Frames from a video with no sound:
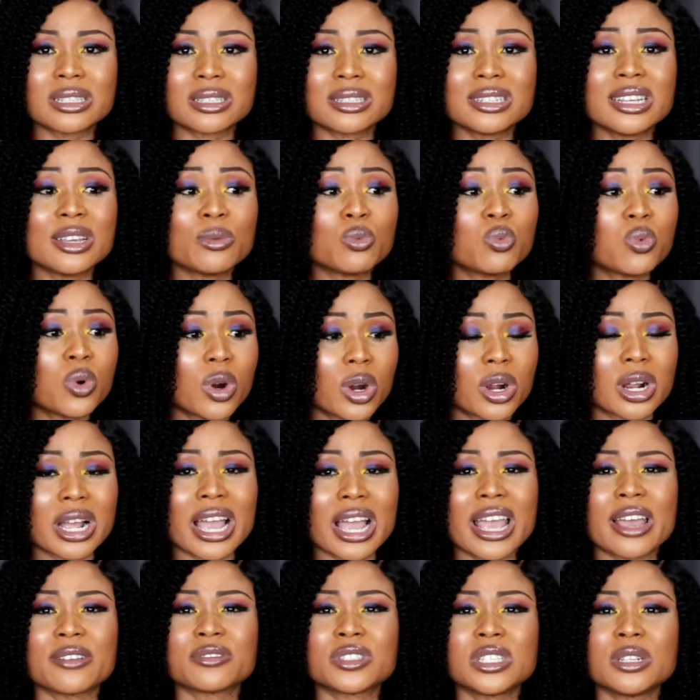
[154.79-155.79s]
They work. I
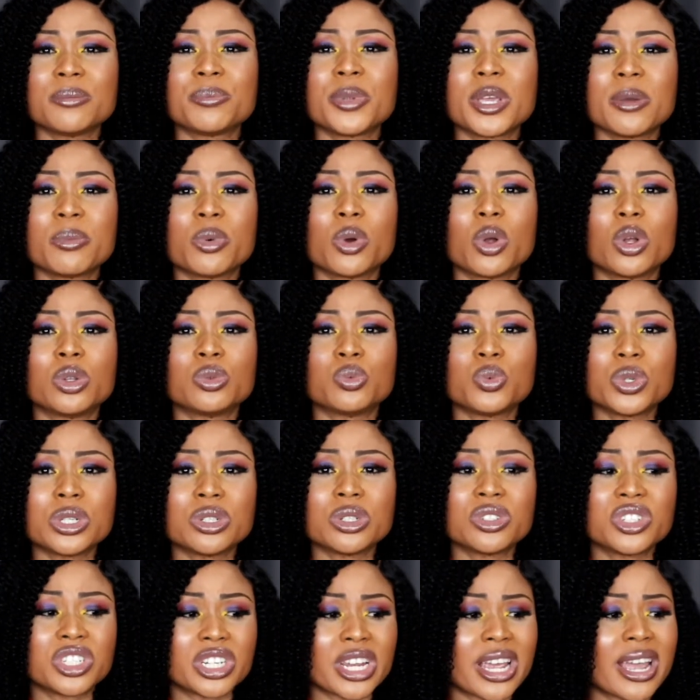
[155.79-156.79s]
have seen people on
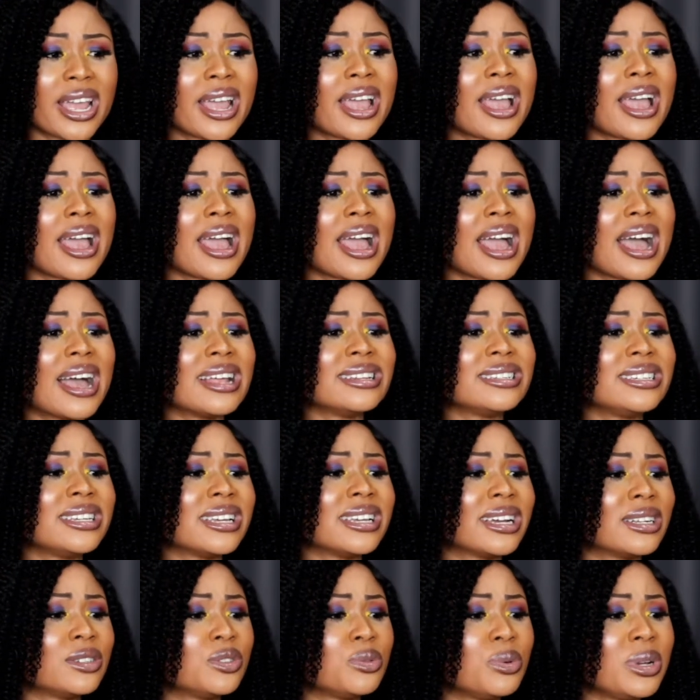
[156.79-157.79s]
wheelchair and they are
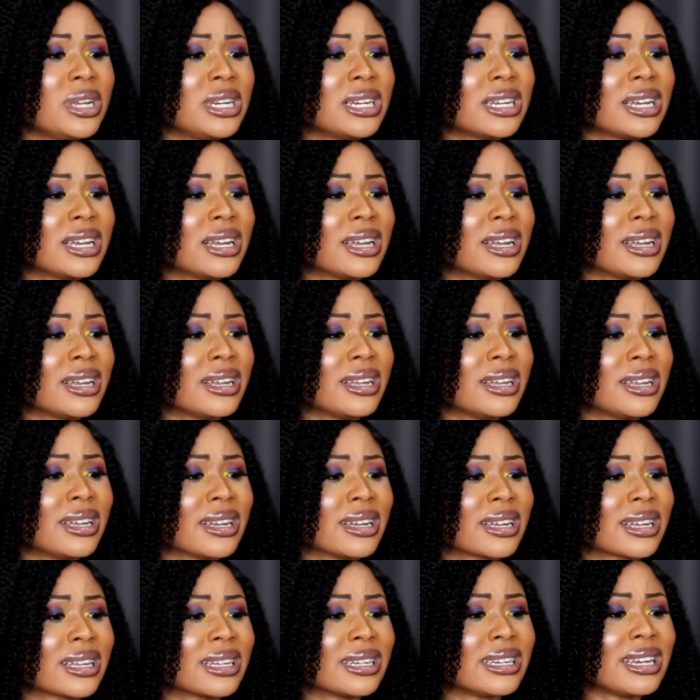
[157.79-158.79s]
doing,
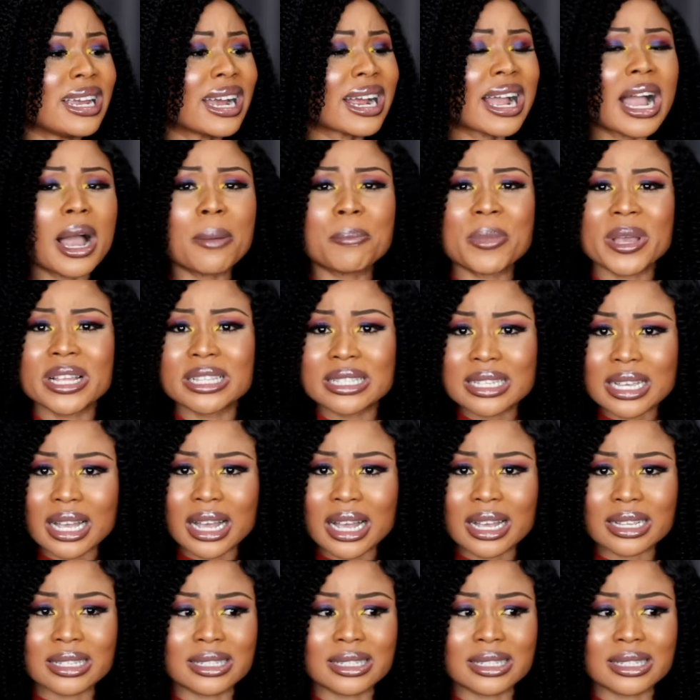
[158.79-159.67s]
they are carpenters.